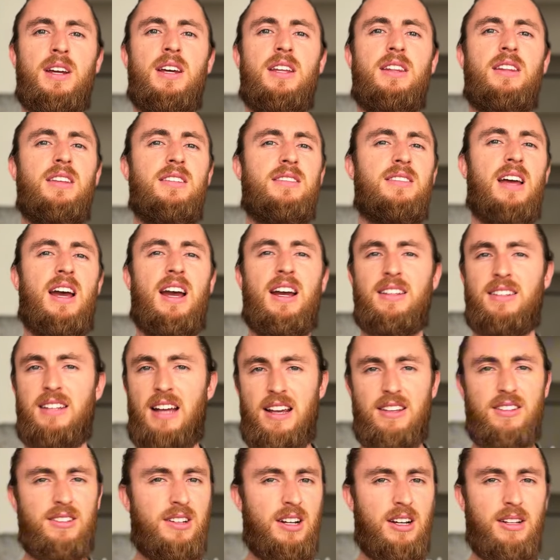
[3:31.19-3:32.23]
this anti
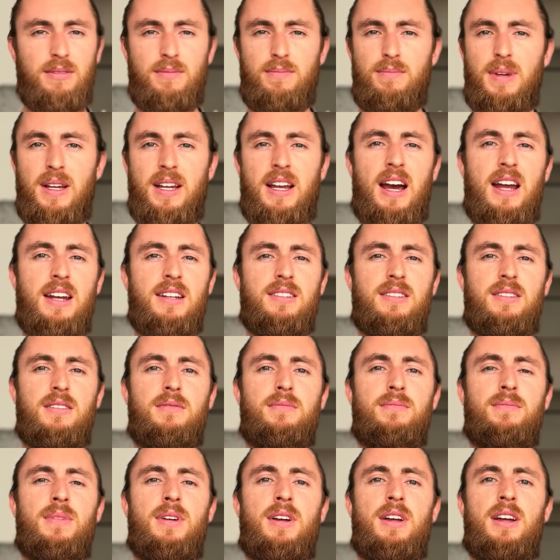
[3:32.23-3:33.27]
slut
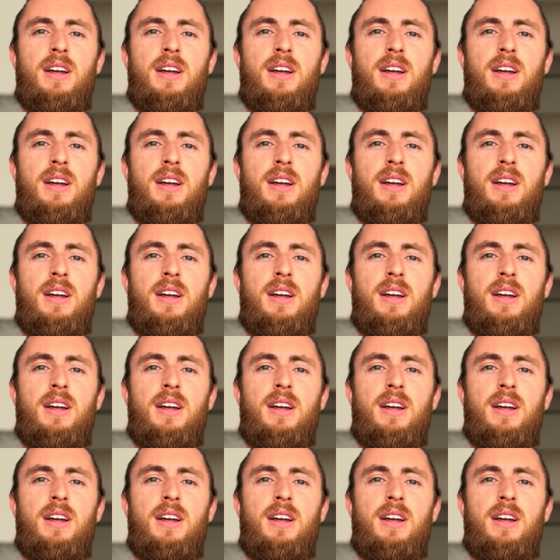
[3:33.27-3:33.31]
mechanism,